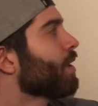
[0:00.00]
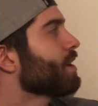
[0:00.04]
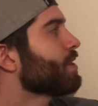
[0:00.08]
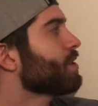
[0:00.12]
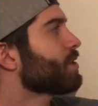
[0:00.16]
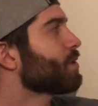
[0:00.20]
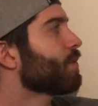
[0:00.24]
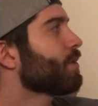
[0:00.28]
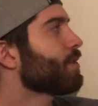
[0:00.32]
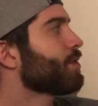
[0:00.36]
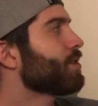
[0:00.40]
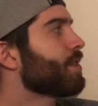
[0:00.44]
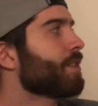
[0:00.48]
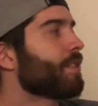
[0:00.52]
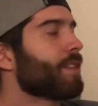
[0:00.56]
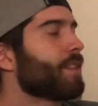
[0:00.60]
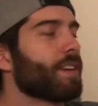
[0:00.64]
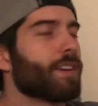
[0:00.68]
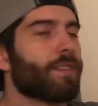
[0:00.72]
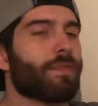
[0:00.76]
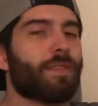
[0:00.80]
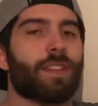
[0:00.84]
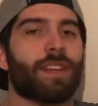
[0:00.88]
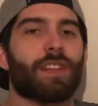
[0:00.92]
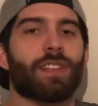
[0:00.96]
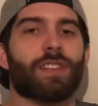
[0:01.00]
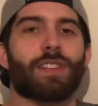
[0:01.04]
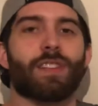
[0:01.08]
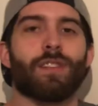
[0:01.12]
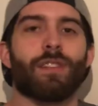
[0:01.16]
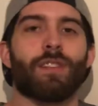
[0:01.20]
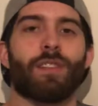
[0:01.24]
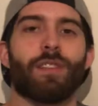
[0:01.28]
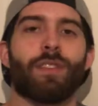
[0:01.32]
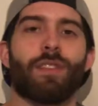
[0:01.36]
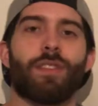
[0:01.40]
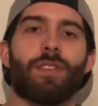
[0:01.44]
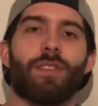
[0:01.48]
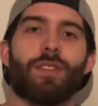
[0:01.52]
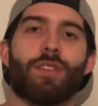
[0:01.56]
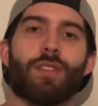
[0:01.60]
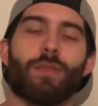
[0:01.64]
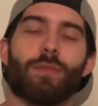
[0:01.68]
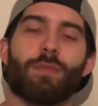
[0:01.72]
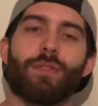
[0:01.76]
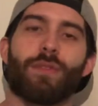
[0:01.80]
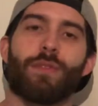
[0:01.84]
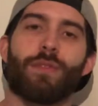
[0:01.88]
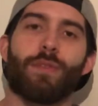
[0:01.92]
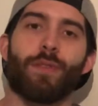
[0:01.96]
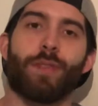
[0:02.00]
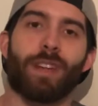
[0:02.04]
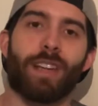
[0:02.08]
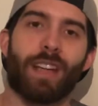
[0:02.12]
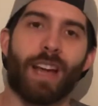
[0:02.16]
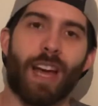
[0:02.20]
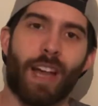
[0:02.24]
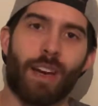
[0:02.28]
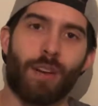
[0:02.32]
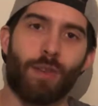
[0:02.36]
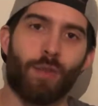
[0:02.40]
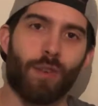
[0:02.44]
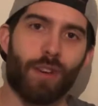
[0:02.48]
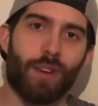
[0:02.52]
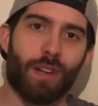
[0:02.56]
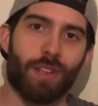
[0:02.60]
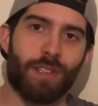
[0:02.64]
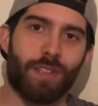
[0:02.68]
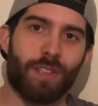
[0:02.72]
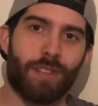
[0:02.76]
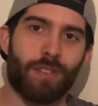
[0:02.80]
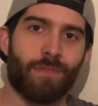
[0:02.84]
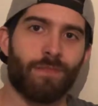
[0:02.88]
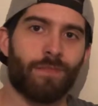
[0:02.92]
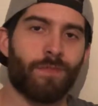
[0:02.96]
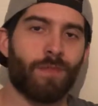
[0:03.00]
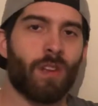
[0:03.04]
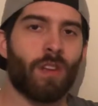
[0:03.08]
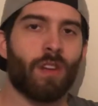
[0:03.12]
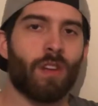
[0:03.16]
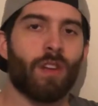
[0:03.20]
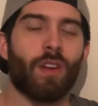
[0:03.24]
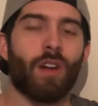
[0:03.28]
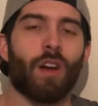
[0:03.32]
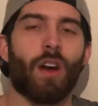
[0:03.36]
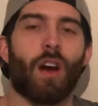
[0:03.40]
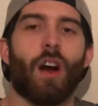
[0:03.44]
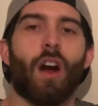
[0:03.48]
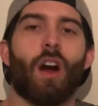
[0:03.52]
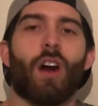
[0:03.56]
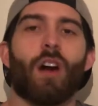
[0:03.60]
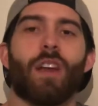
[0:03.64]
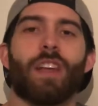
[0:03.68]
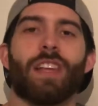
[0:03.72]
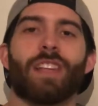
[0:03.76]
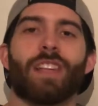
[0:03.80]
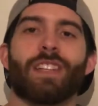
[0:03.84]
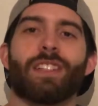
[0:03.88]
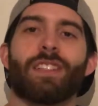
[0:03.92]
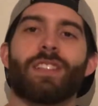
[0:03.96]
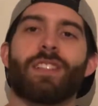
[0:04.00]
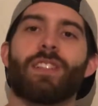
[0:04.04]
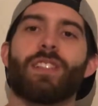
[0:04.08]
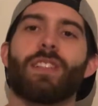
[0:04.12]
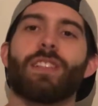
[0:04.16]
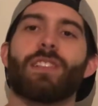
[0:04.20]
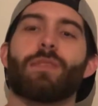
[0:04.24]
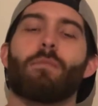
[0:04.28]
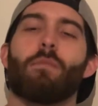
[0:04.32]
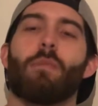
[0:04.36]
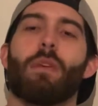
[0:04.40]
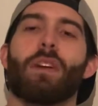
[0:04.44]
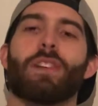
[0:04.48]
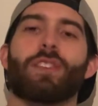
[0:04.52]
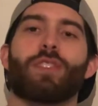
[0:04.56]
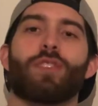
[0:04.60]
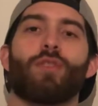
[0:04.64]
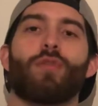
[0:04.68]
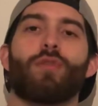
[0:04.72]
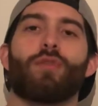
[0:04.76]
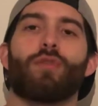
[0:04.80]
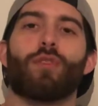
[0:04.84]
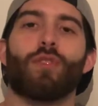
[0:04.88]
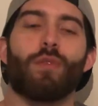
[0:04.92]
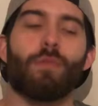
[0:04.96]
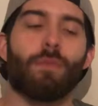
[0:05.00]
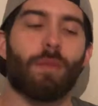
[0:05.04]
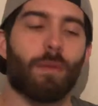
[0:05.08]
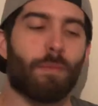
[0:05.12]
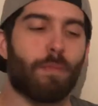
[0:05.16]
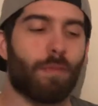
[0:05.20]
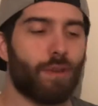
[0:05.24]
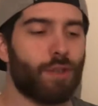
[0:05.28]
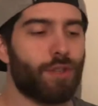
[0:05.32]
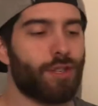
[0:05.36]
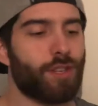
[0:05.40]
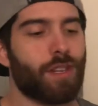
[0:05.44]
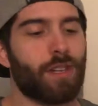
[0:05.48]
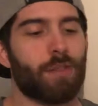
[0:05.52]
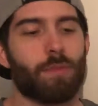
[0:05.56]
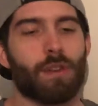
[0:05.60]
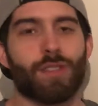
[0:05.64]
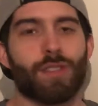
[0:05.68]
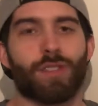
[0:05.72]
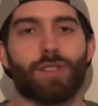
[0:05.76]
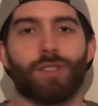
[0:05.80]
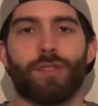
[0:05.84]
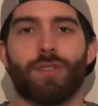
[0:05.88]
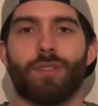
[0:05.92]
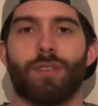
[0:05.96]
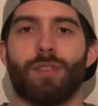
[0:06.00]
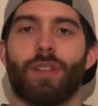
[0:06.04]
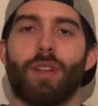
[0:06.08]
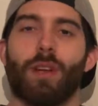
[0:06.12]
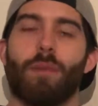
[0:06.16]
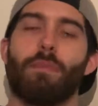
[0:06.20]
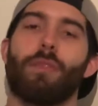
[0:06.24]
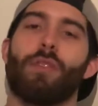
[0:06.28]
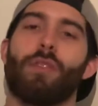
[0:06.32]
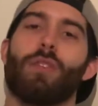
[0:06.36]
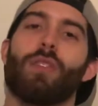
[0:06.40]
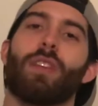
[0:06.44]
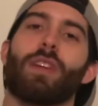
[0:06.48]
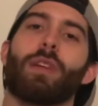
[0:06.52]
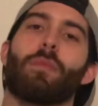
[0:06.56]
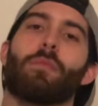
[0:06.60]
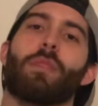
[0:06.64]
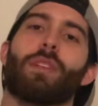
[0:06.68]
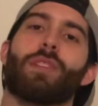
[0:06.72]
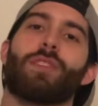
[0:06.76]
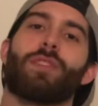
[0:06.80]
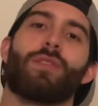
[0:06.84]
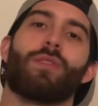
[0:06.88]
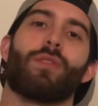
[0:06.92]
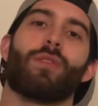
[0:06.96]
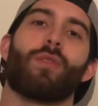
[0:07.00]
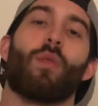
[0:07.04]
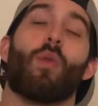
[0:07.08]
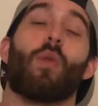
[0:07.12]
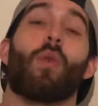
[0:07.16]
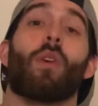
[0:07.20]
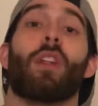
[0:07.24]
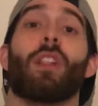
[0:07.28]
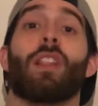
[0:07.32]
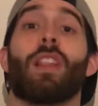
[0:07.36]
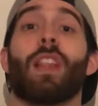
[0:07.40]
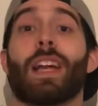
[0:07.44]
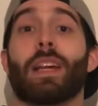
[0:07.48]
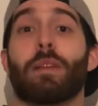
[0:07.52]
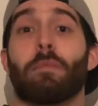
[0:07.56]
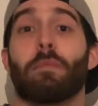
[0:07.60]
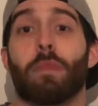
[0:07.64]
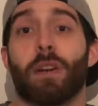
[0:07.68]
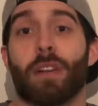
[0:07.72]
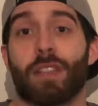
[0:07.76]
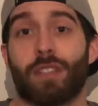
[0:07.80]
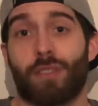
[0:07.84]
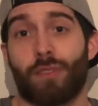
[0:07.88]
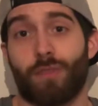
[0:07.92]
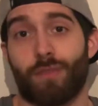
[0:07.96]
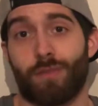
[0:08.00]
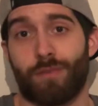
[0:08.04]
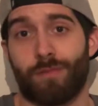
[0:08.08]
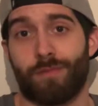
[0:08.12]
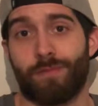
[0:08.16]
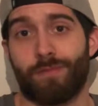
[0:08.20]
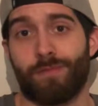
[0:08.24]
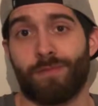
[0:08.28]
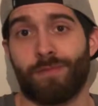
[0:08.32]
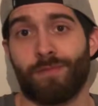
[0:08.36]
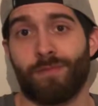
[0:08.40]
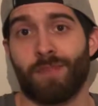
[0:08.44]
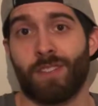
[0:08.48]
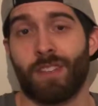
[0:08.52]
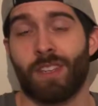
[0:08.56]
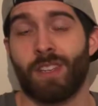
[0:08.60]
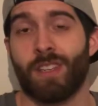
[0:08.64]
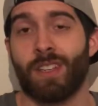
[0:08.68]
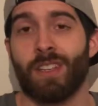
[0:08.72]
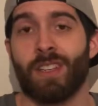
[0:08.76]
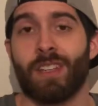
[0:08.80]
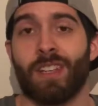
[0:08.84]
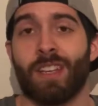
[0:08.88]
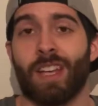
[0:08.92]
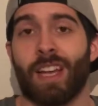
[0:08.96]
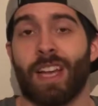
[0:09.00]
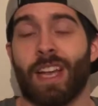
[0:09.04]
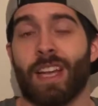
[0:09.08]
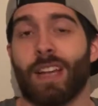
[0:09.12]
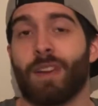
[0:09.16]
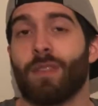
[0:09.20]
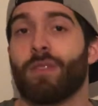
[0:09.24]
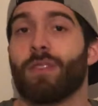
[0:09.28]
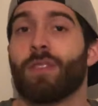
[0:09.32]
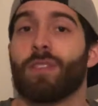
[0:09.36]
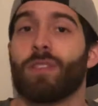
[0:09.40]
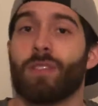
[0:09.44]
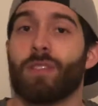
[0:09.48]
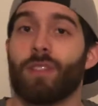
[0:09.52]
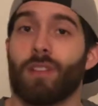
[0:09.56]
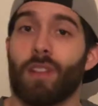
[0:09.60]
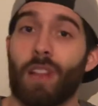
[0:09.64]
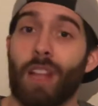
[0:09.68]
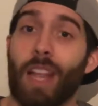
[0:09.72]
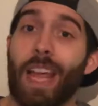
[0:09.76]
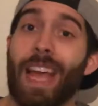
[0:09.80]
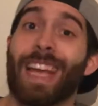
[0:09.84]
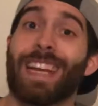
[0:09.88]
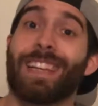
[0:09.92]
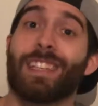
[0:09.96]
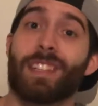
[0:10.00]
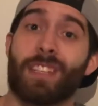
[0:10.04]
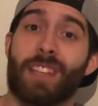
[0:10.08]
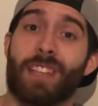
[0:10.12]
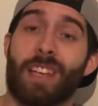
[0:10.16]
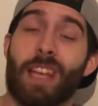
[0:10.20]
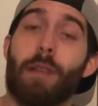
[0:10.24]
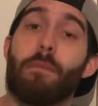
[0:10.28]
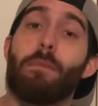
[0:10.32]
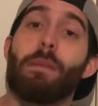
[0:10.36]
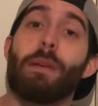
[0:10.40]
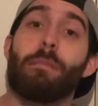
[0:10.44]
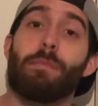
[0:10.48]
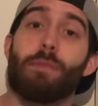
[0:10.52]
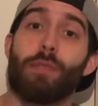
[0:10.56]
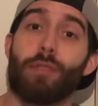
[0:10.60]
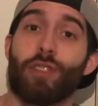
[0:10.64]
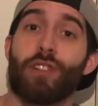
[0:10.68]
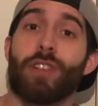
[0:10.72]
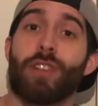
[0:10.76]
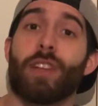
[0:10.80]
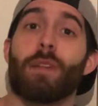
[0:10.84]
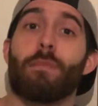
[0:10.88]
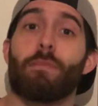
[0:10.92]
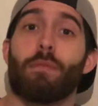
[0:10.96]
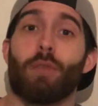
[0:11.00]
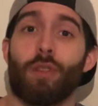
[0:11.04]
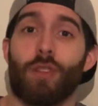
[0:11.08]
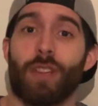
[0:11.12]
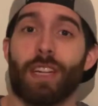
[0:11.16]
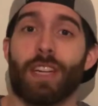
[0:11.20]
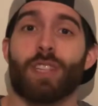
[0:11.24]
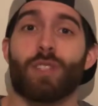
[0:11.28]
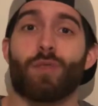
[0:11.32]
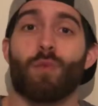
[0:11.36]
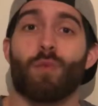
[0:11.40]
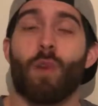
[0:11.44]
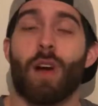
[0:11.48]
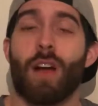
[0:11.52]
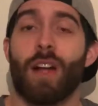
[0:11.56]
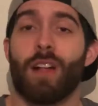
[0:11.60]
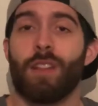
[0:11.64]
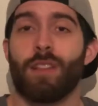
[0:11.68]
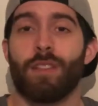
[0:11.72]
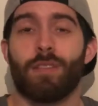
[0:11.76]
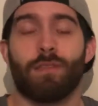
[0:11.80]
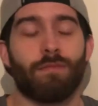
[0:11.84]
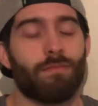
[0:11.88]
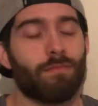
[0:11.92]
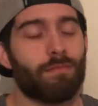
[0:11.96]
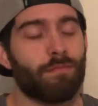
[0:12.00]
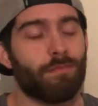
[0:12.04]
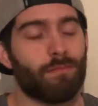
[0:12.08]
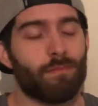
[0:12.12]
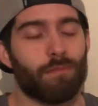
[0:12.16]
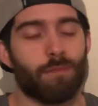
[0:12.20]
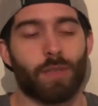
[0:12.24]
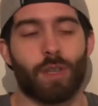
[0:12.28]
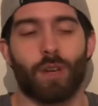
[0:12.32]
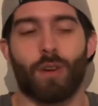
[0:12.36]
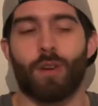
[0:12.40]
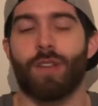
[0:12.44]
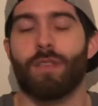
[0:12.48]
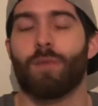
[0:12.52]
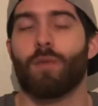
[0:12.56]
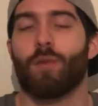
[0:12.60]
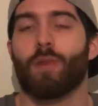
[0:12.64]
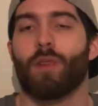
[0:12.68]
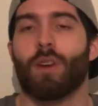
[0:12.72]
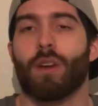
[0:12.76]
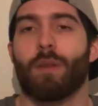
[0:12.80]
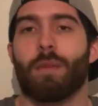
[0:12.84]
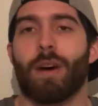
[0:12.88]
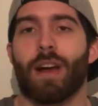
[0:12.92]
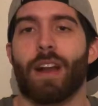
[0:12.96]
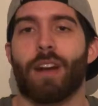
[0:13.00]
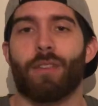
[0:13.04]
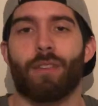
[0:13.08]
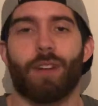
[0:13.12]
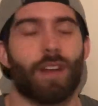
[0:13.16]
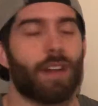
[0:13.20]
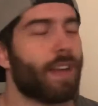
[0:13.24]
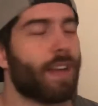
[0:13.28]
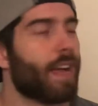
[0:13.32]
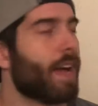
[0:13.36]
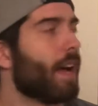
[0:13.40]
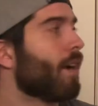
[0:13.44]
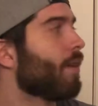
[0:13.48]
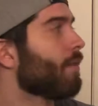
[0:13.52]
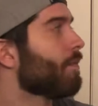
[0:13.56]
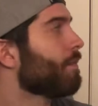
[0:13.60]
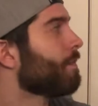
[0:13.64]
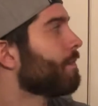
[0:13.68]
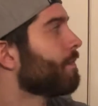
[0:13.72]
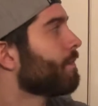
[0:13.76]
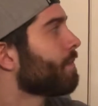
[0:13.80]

I just want you to think of things in terms of 3 categories. Is this muscle group a pushing muscle, a pulling muscle, or a leg muscle? And legs can be pushing and pulling as well. Don't even worry about it right now.